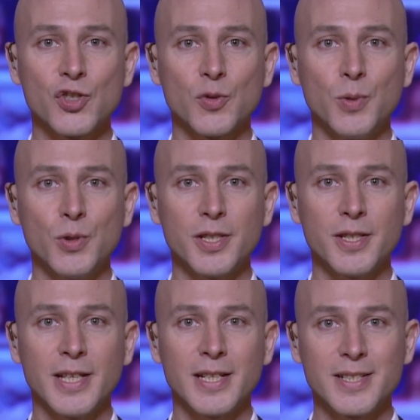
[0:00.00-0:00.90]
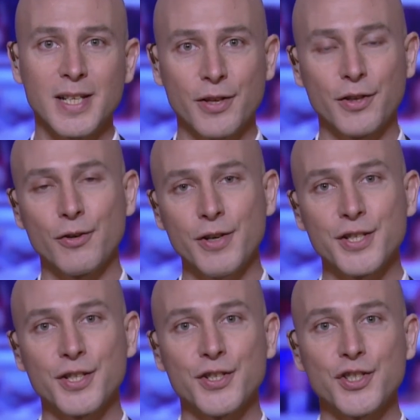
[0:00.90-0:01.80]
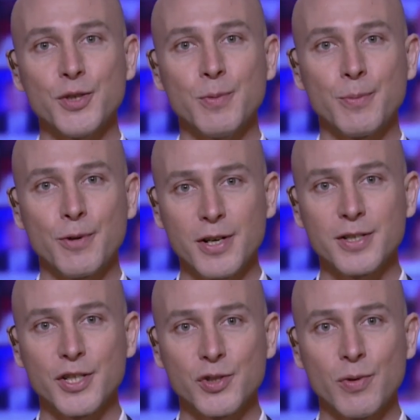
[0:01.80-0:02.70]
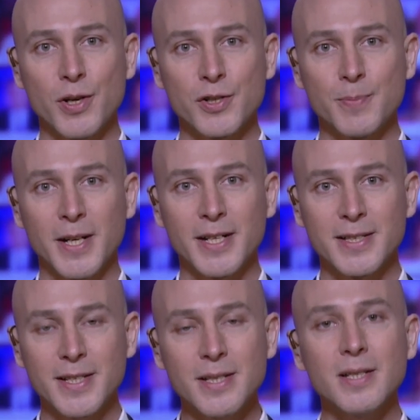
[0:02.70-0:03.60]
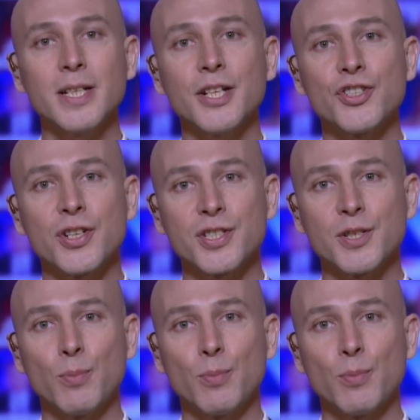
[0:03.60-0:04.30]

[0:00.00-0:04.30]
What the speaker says: reported that South Korea's consumer prices rose by a seasonally adjusted